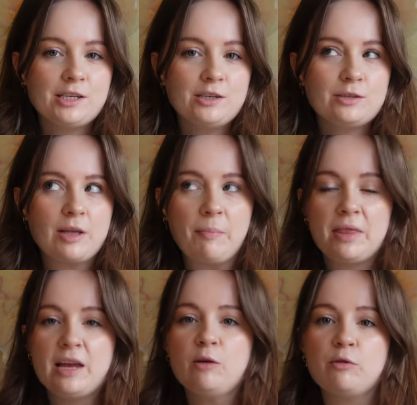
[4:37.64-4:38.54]
to do
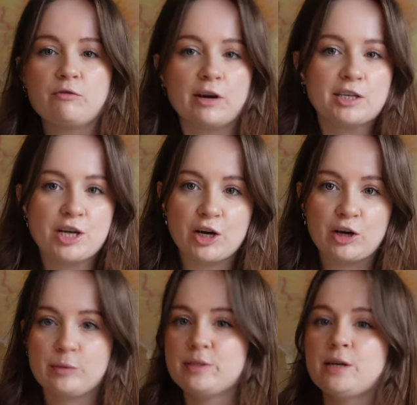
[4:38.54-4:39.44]
something with fresh
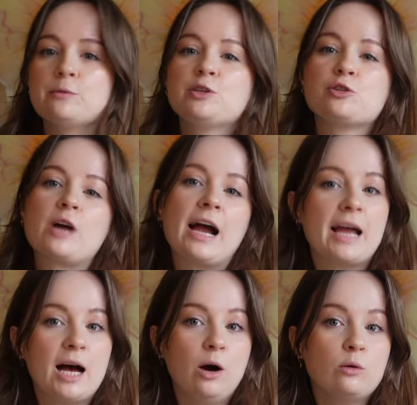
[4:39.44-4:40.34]
herbs that would dry
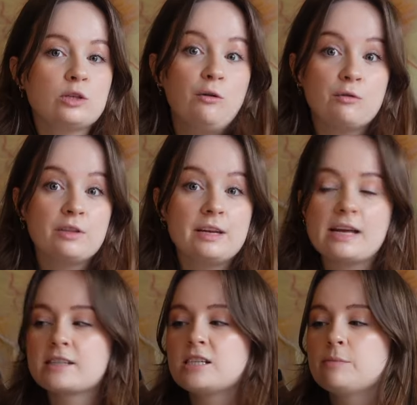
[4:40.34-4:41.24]
out over the
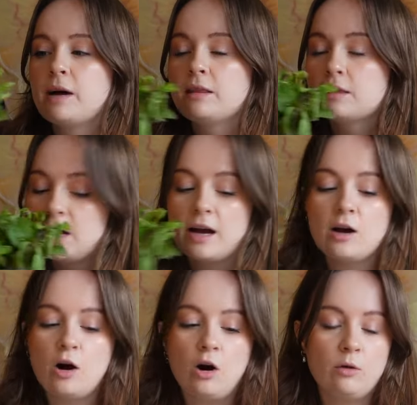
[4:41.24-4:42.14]
next month. I
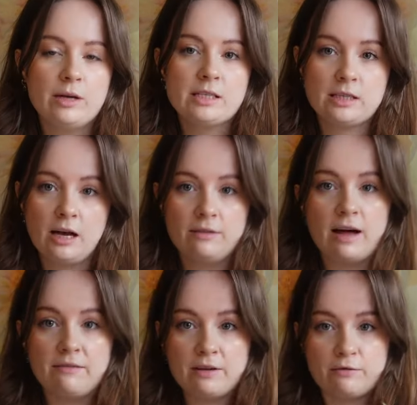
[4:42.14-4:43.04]
always love
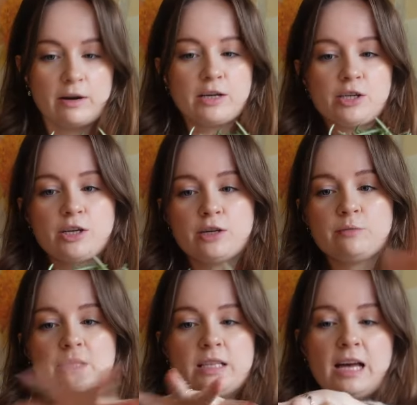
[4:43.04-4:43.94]
having fresh
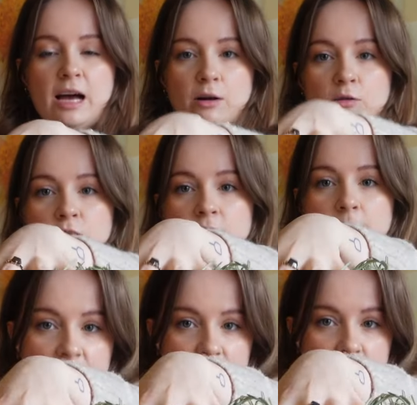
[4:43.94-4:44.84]
herbs in the house.
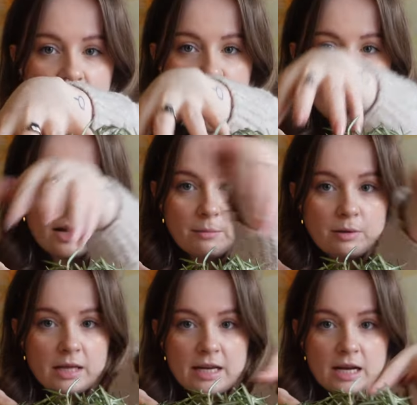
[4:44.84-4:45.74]
Here I've got a
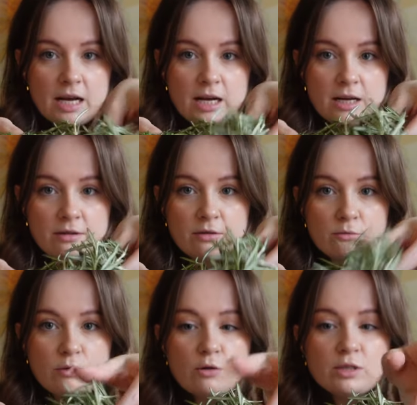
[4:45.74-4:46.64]
plate of
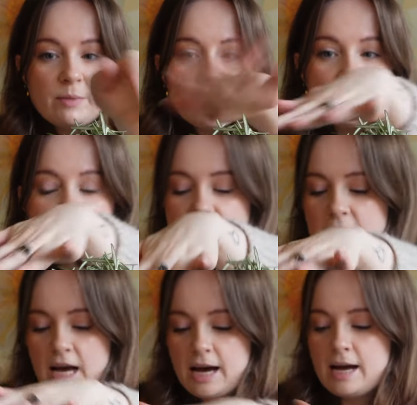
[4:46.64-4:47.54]
rosemary,
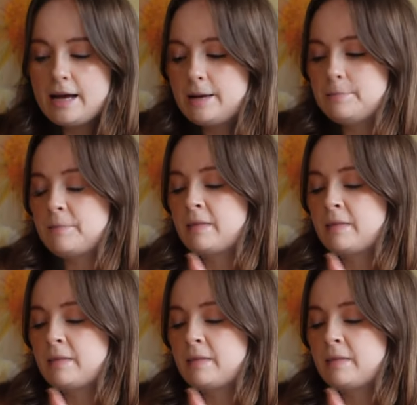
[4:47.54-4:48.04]
thyme,